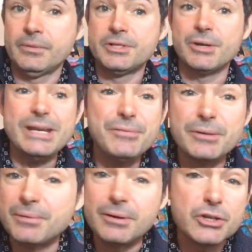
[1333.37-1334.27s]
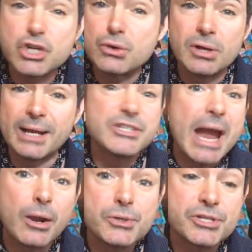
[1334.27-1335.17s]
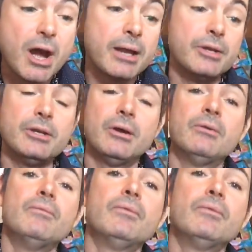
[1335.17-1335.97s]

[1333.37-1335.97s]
So even a tune like Django's Tiger, you know.